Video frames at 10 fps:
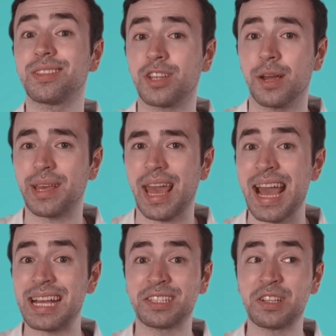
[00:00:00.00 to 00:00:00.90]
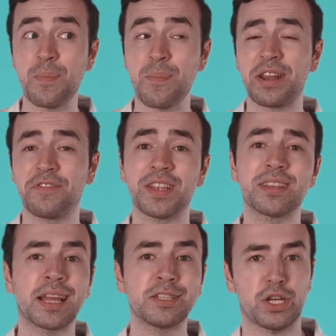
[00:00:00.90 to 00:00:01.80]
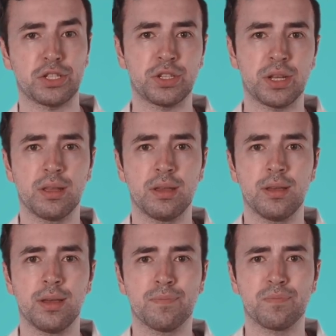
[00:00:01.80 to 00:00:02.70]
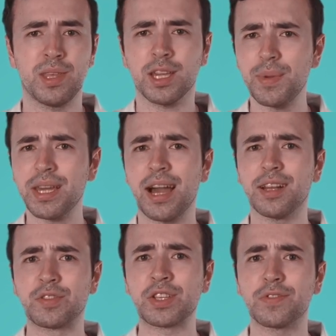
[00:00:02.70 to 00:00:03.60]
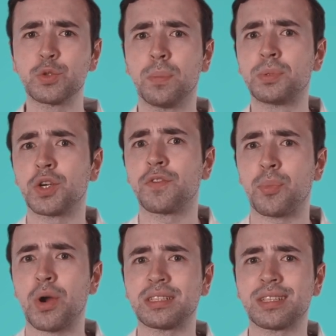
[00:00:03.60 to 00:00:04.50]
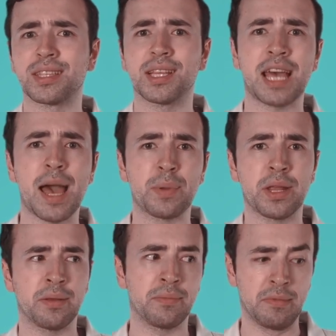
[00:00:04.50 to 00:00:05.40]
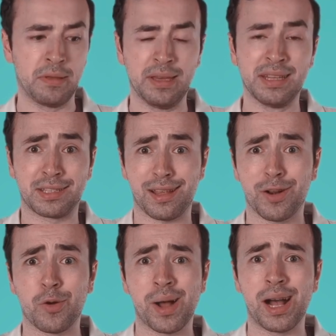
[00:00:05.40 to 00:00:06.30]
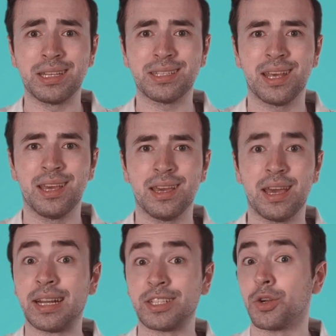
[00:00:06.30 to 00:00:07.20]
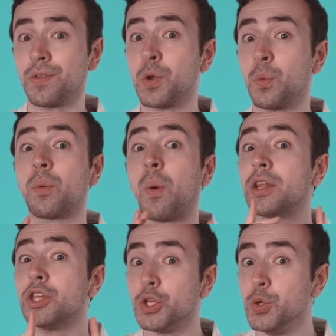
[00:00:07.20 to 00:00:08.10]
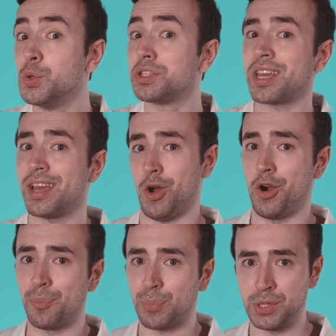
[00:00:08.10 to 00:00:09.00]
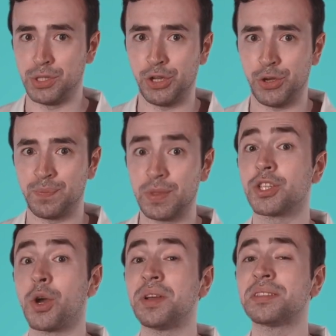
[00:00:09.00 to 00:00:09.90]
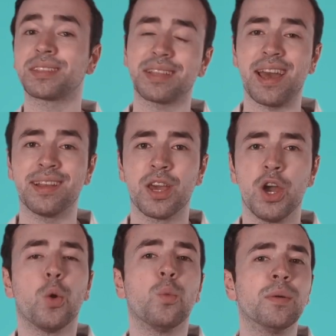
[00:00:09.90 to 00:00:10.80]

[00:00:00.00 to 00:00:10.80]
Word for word: stomach acid benefit digestion? It can be kind of tough to observe a process that's happening inside our bodies and I certainly wouldn't want you to get heartburn too. So instead, we'll